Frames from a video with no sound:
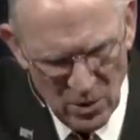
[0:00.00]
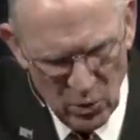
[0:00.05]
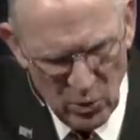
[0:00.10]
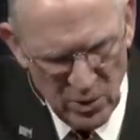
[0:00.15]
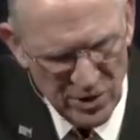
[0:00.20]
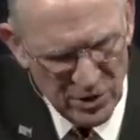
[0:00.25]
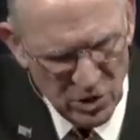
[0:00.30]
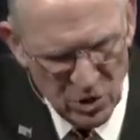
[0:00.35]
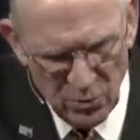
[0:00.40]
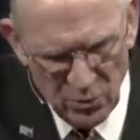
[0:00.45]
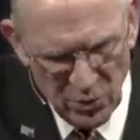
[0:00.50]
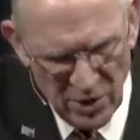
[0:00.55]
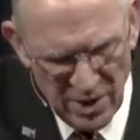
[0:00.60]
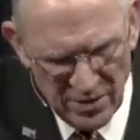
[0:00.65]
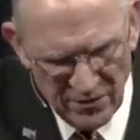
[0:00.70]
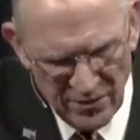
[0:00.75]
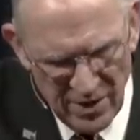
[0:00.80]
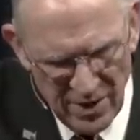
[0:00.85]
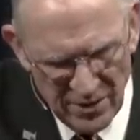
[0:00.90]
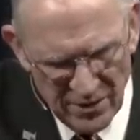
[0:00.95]
We do pray,
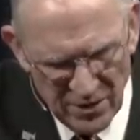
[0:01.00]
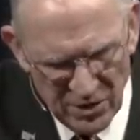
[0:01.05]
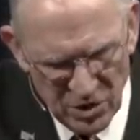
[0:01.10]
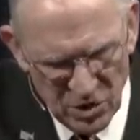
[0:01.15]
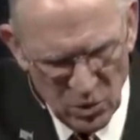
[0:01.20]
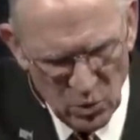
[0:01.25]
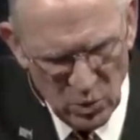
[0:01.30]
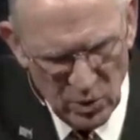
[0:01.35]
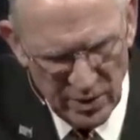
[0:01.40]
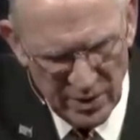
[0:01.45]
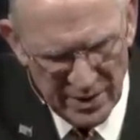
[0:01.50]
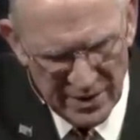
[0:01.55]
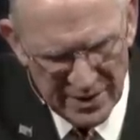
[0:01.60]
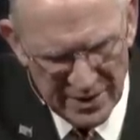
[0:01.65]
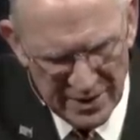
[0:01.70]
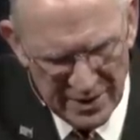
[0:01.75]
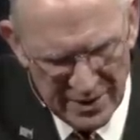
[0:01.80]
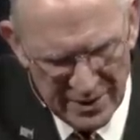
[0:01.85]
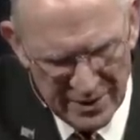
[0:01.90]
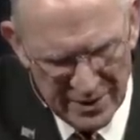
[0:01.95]
Father, that you would
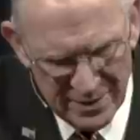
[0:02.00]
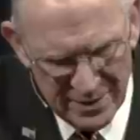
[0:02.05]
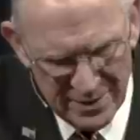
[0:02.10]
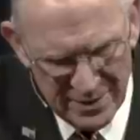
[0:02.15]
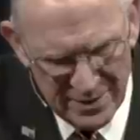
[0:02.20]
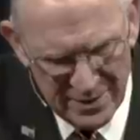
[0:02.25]
indeed